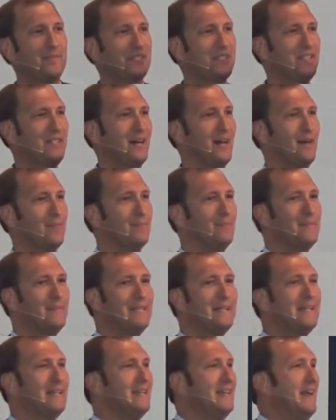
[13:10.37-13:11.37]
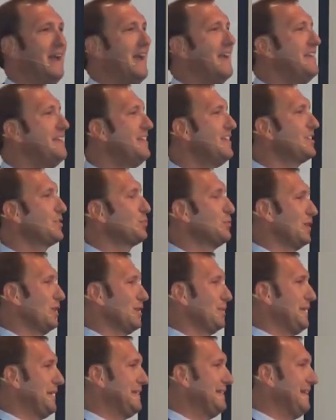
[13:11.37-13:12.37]
to come and his
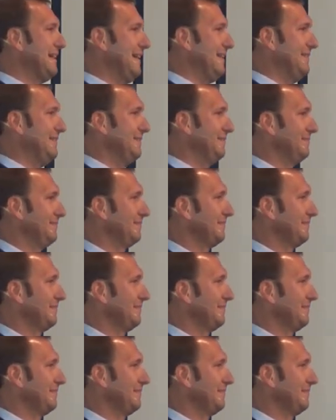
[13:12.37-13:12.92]
will to be done